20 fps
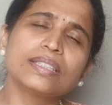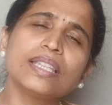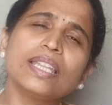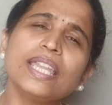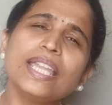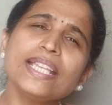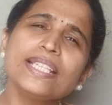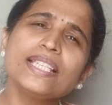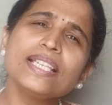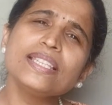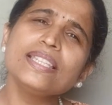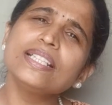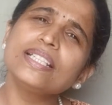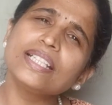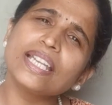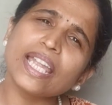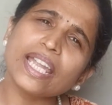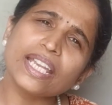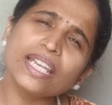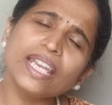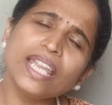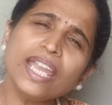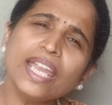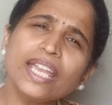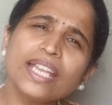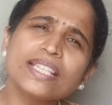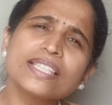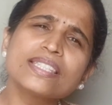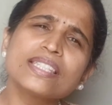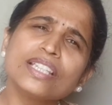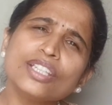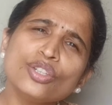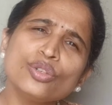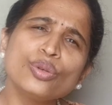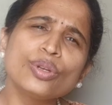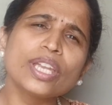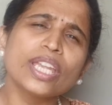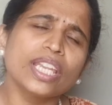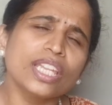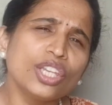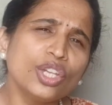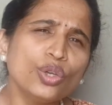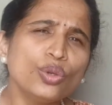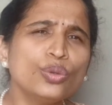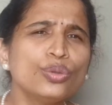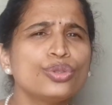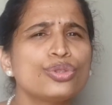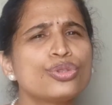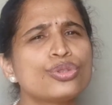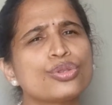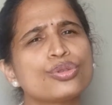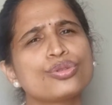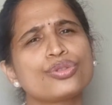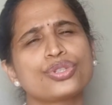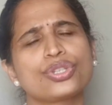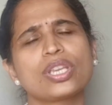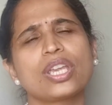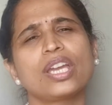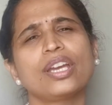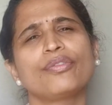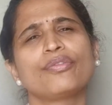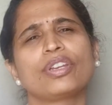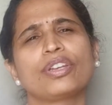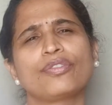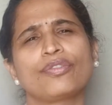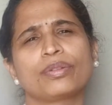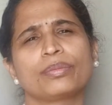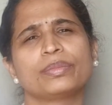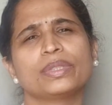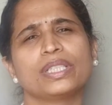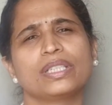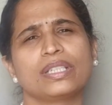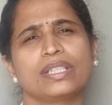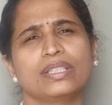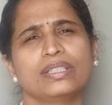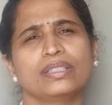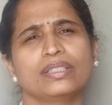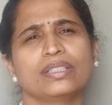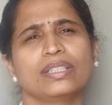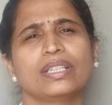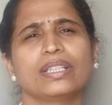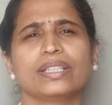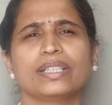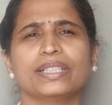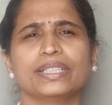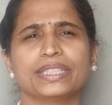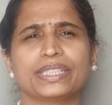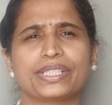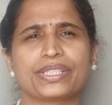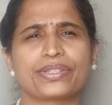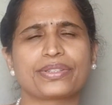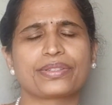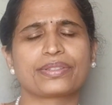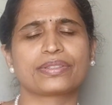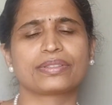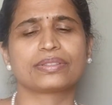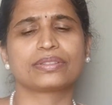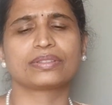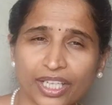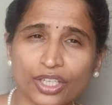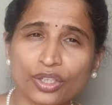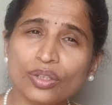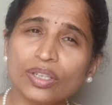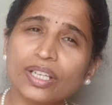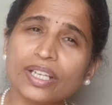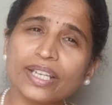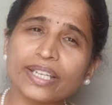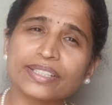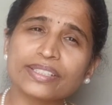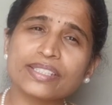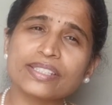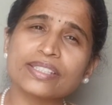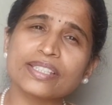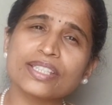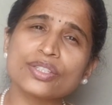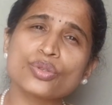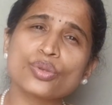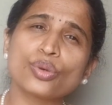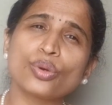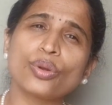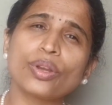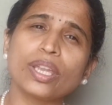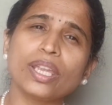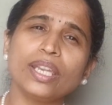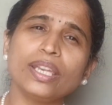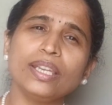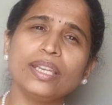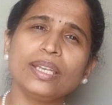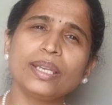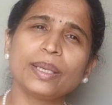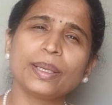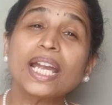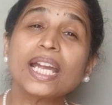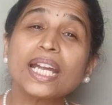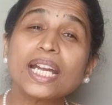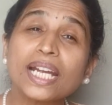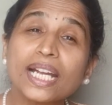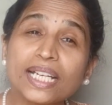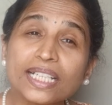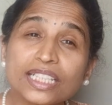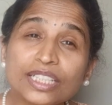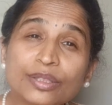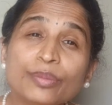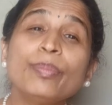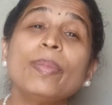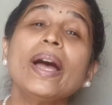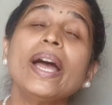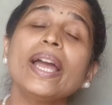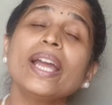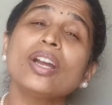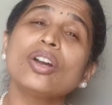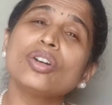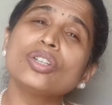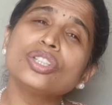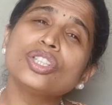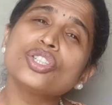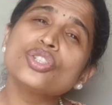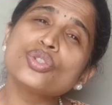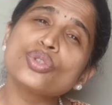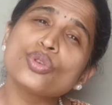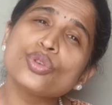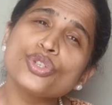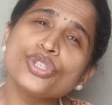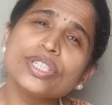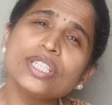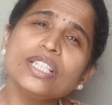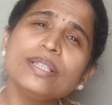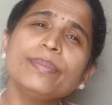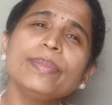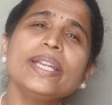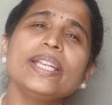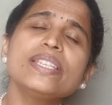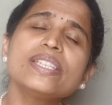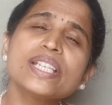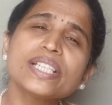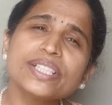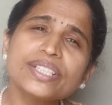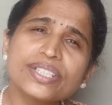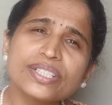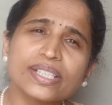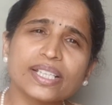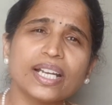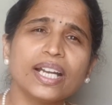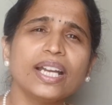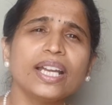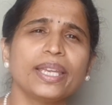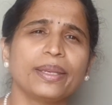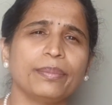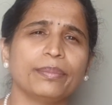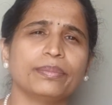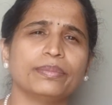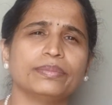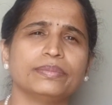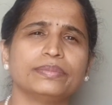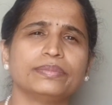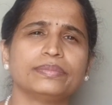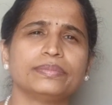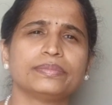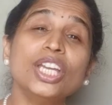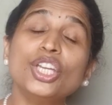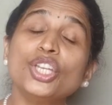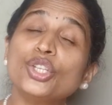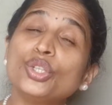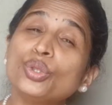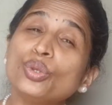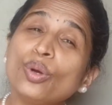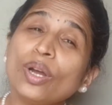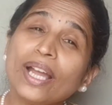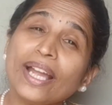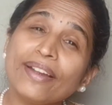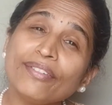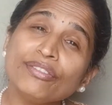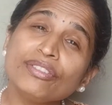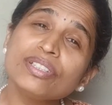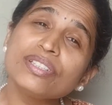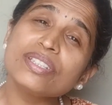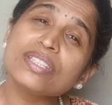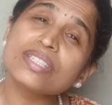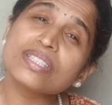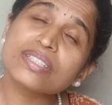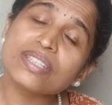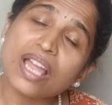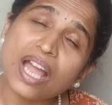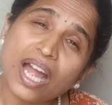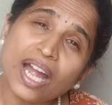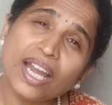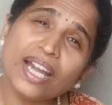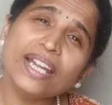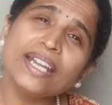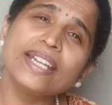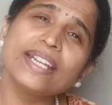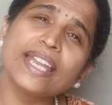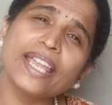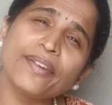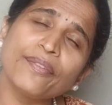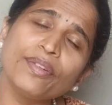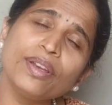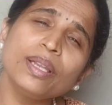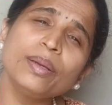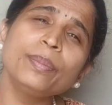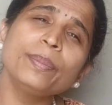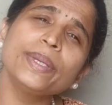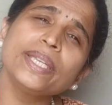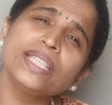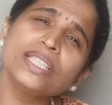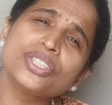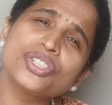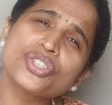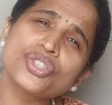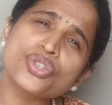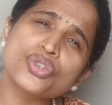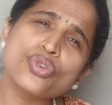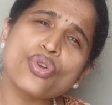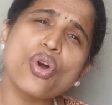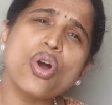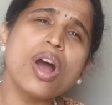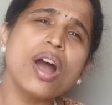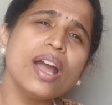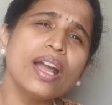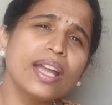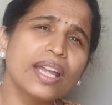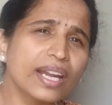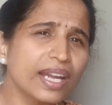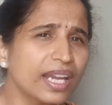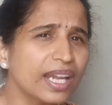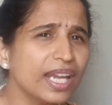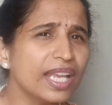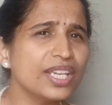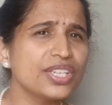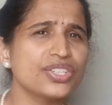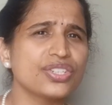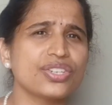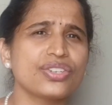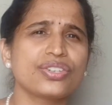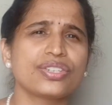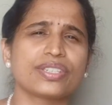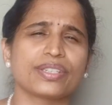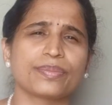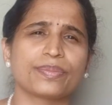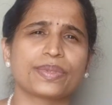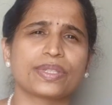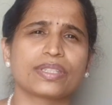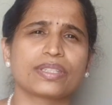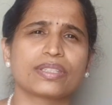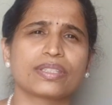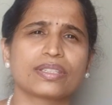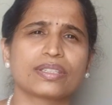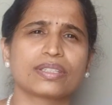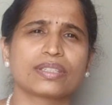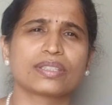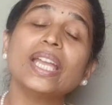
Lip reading: These are the techniques that you can use to stay away from the triggers. Regular exercise routine, cut back on the social media time. You have to start developing strong relationships.